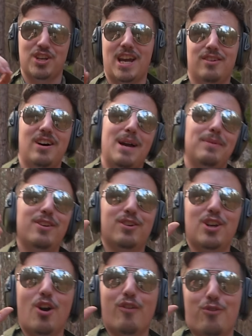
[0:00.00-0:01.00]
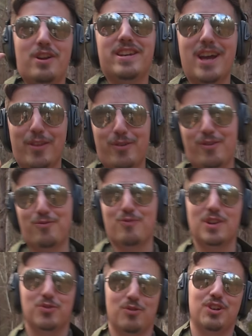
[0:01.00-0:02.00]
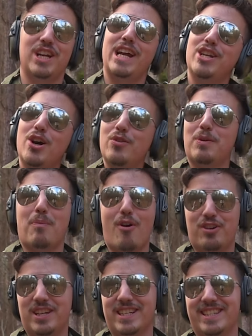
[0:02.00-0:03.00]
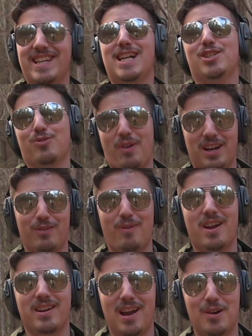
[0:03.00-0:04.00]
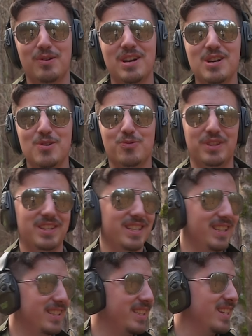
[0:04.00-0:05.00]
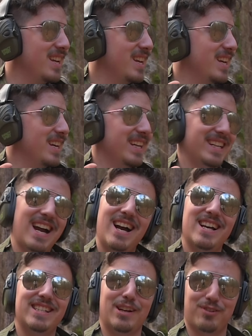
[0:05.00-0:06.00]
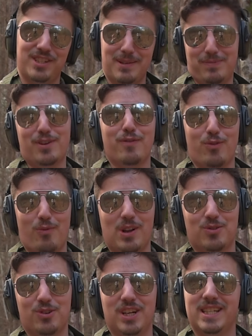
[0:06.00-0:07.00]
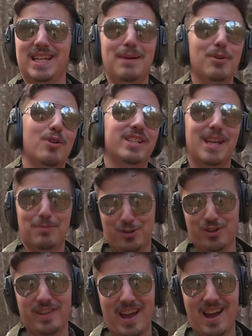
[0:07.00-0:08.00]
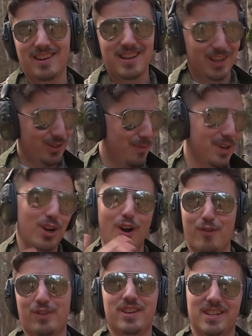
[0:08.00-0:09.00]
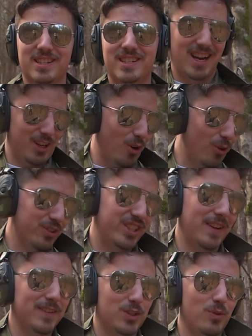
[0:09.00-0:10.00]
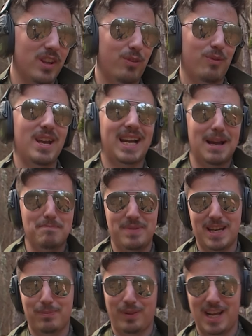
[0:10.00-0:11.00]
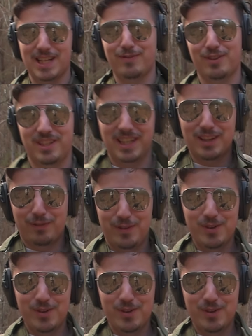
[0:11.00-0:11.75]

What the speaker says: the channel. I'm here to go over another retro gun. I know the market is saturated right now with these guys that are simping over the retro guns, and I'm no exception to that. So I'm gonna go over this. Colt 723, I got big plans for this thing in the